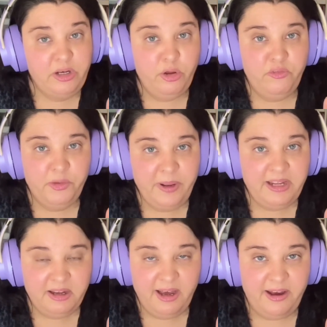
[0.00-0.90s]
over by
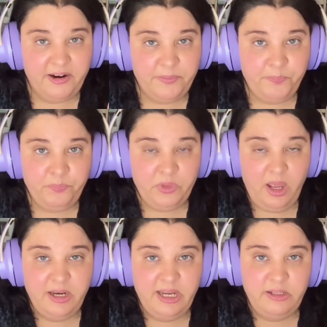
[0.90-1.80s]
a car
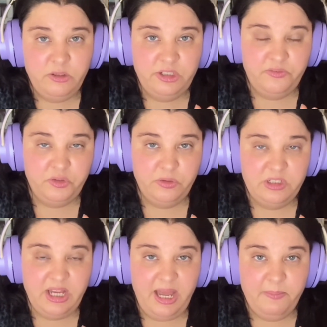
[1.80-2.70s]
and then you shift to a
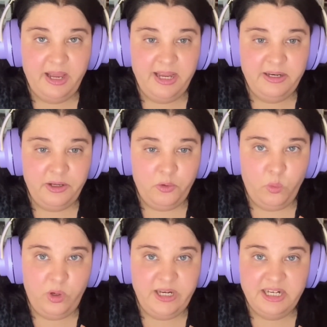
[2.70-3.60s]
timeline
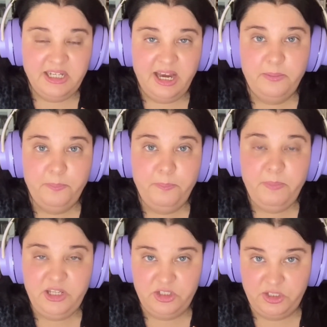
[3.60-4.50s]
where that car
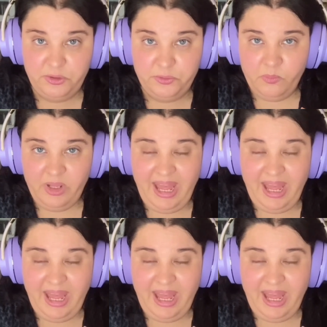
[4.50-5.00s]
missed you.